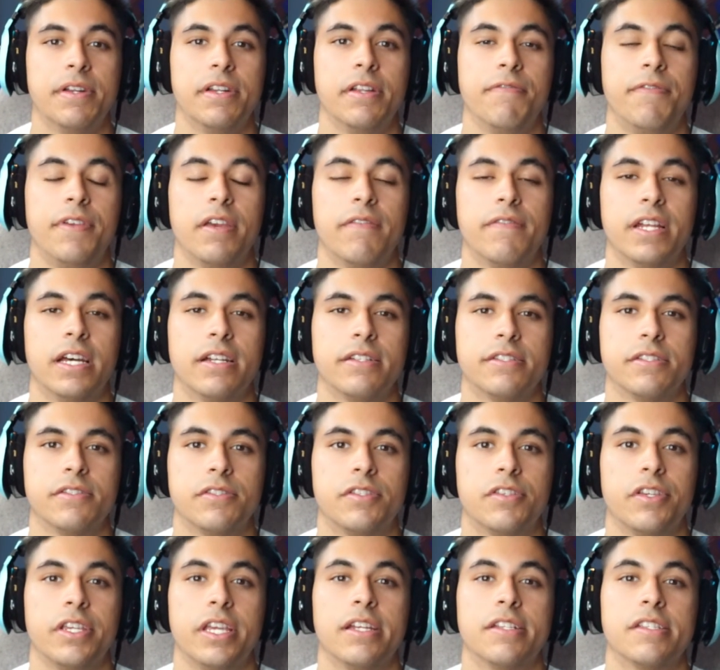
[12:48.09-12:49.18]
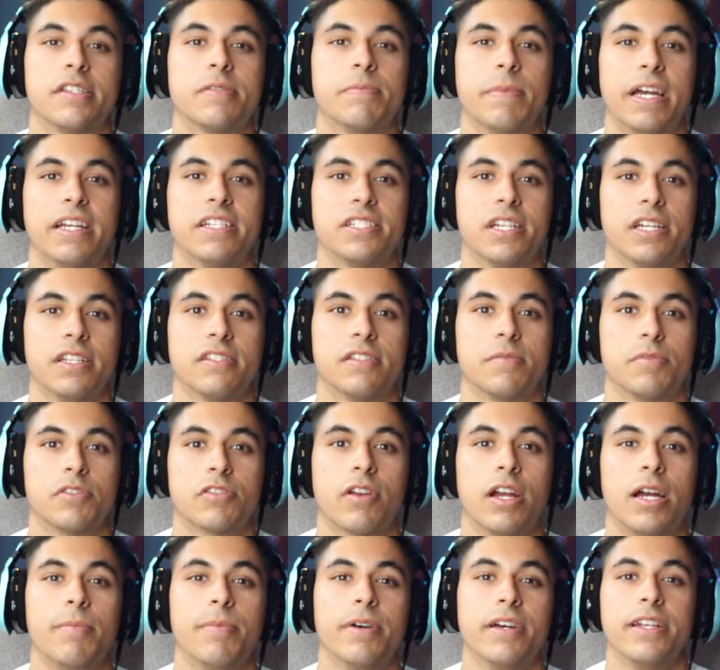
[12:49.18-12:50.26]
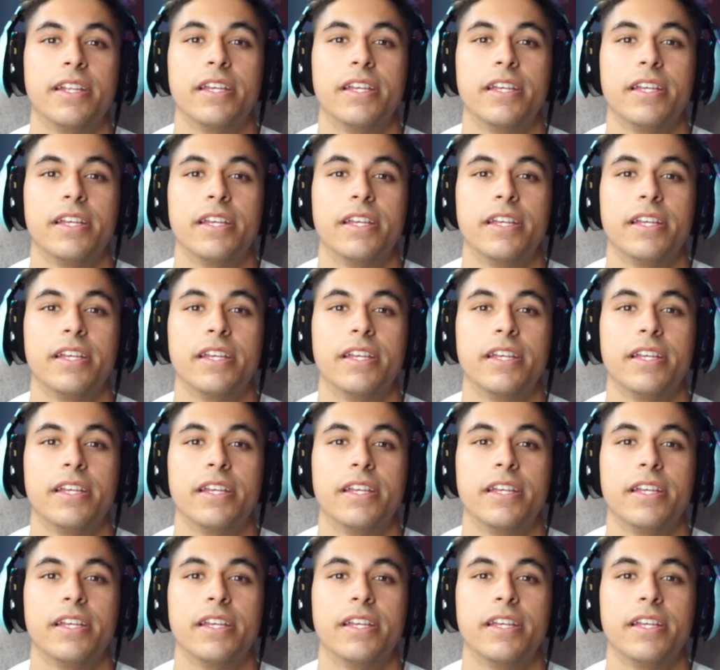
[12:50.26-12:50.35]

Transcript: If you have not done so yet, smash that subscribe button.